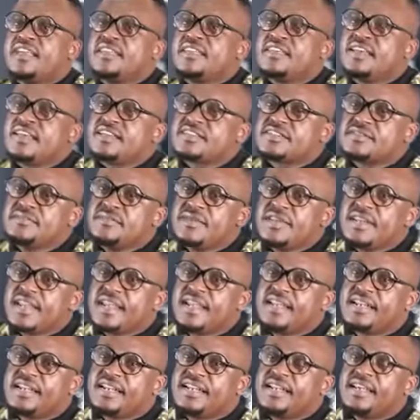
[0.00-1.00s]
Yes,
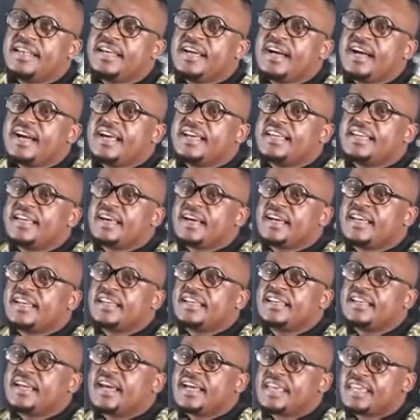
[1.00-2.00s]
immediately
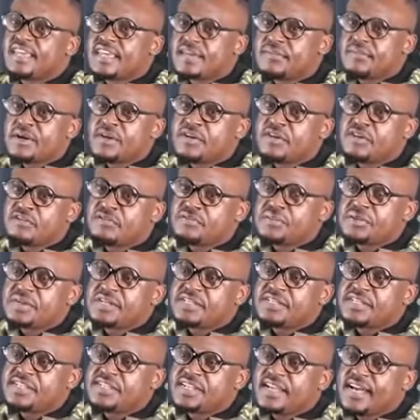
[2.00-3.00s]
I came out of
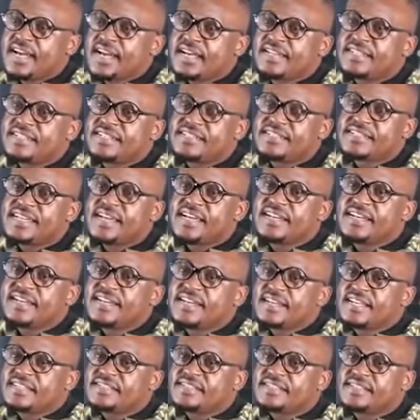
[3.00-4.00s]
prison, I
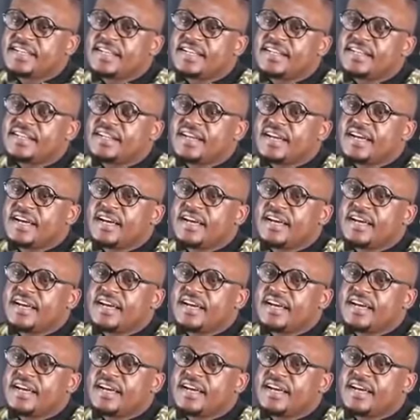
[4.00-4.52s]
decided and said,